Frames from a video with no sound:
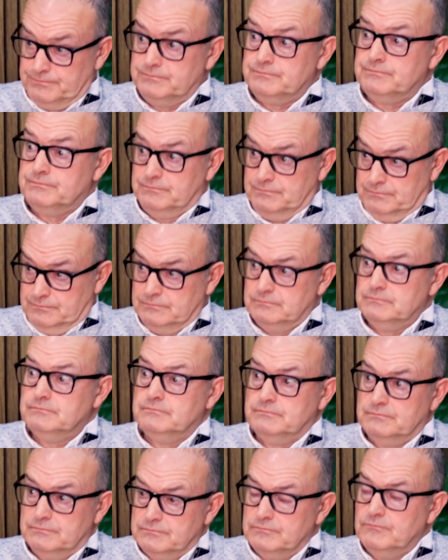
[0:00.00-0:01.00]
one
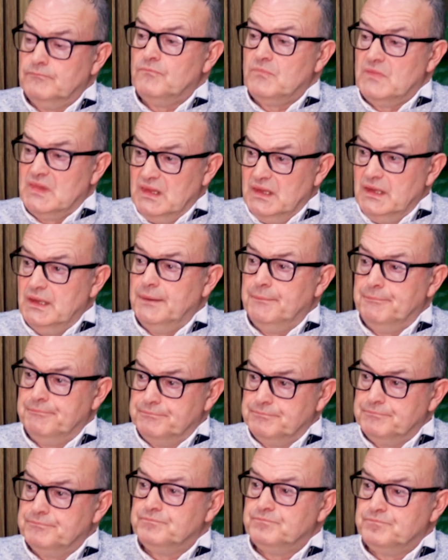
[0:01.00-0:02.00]
particular mast.
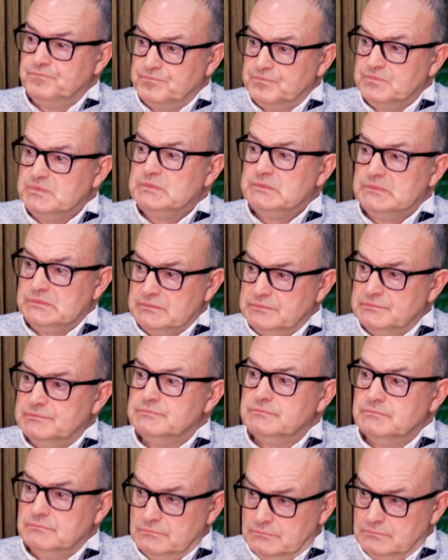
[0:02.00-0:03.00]
And as long as
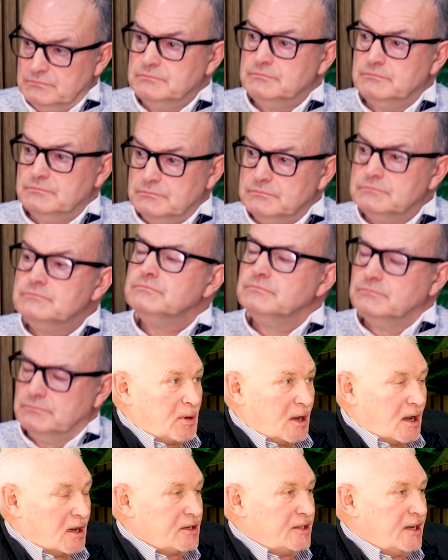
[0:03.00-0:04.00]
Nigel wants to be leader
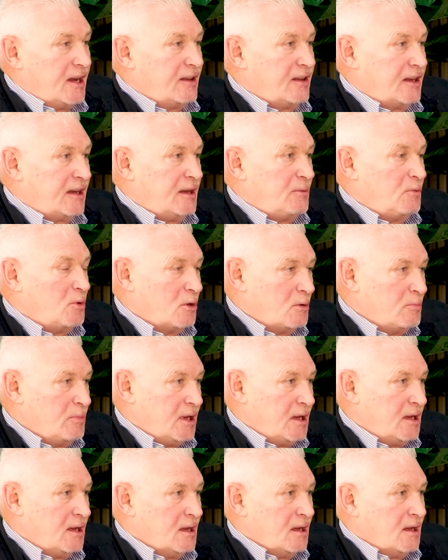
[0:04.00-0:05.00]
party, I think he will
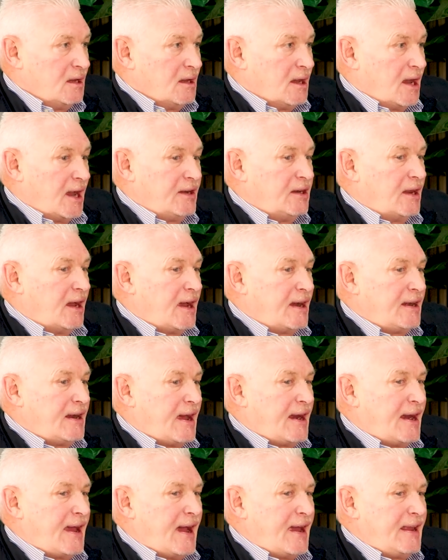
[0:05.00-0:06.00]
be. And
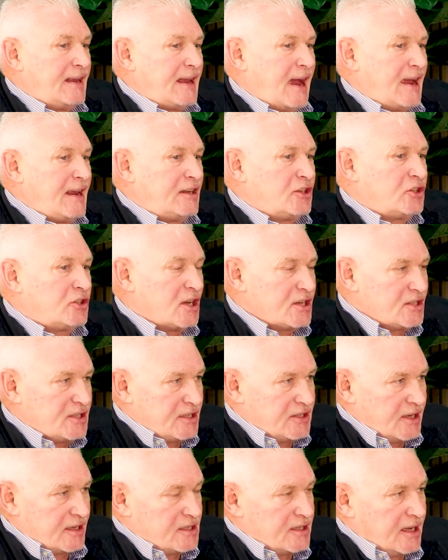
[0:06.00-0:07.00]
I trust
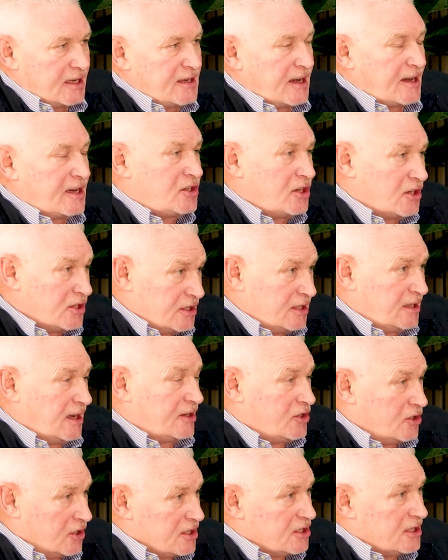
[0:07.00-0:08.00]
his instinct, and I
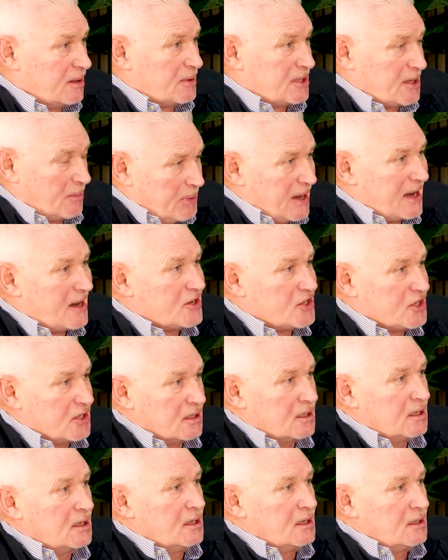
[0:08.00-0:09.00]
trust him as a
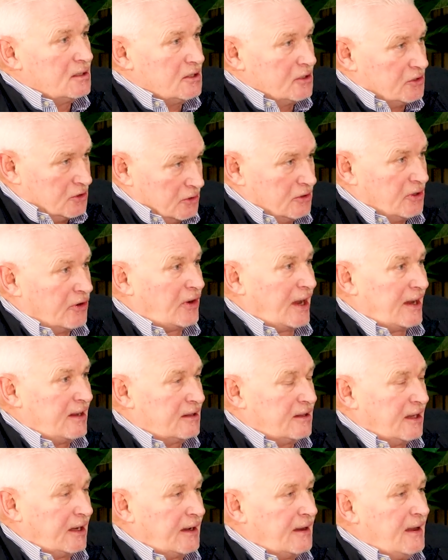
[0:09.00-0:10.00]
person to do the
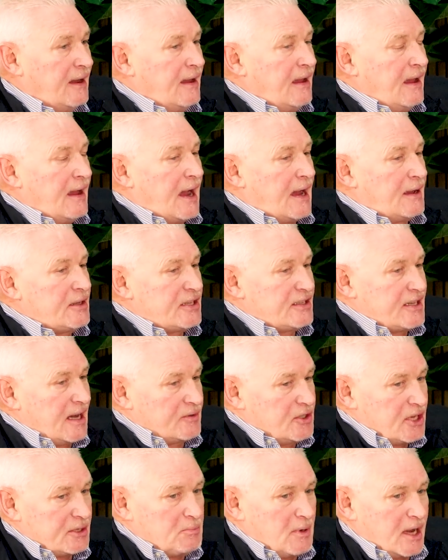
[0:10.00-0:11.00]
right thing. As I say,
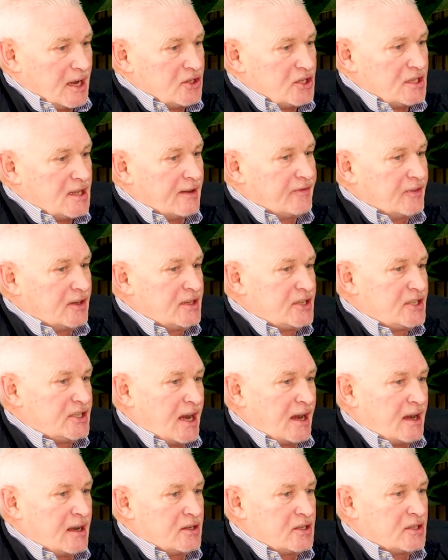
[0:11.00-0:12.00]
I just have
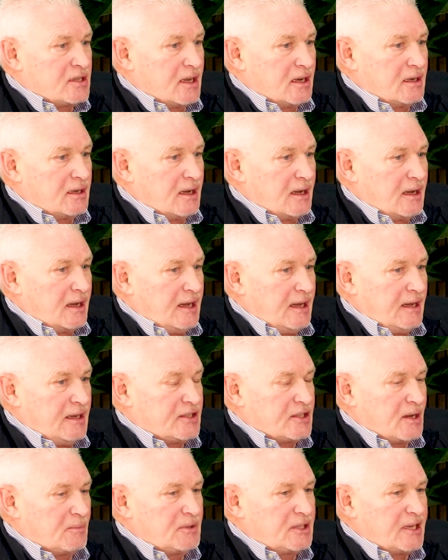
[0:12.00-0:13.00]
concerns that he
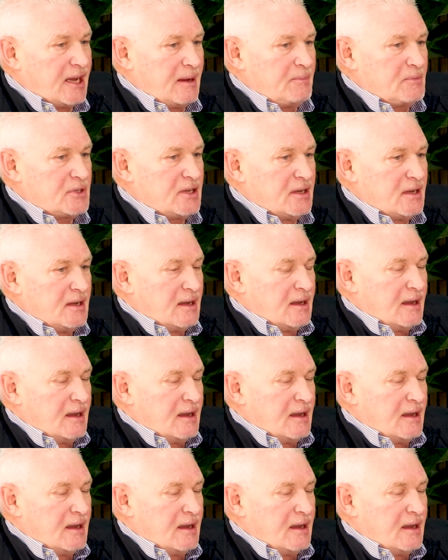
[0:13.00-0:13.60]
sometimes